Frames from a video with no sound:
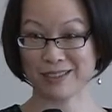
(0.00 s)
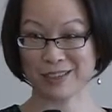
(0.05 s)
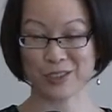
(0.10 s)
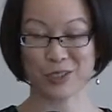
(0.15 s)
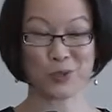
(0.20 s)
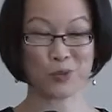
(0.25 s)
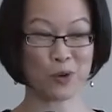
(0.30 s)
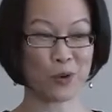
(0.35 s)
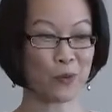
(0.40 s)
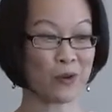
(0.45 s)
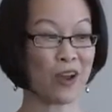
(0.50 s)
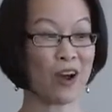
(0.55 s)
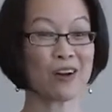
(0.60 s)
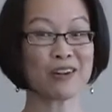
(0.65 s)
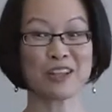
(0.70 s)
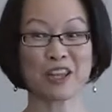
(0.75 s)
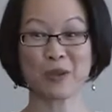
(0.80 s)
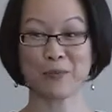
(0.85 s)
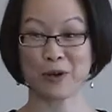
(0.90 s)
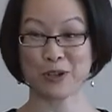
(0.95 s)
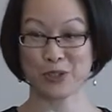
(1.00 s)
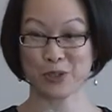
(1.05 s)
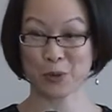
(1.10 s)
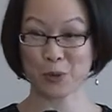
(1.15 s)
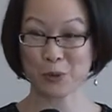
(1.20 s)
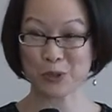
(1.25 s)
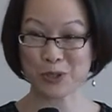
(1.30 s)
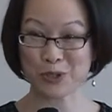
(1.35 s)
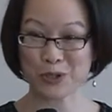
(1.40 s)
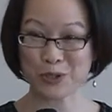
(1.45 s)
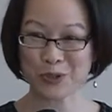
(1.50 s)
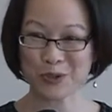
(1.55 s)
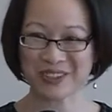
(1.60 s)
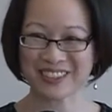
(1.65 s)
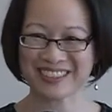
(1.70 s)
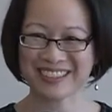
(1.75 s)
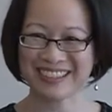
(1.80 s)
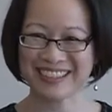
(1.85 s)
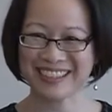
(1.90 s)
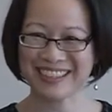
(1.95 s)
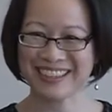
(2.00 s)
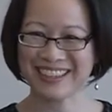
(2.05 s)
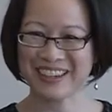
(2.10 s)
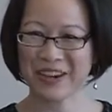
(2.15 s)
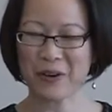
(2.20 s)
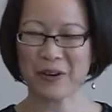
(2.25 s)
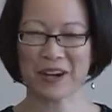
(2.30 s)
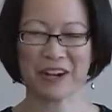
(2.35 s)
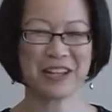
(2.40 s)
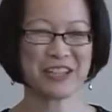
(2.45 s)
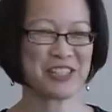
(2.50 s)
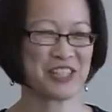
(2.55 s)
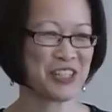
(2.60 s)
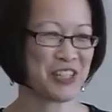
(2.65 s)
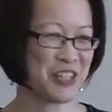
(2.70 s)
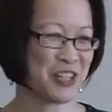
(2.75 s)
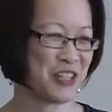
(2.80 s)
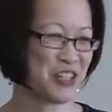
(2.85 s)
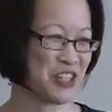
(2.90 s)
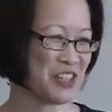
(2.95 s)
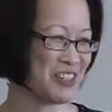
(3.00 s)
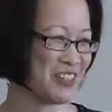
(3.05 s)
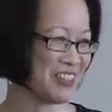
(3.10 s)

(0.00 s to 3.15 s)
This is what we all claim our schools do, or our institutes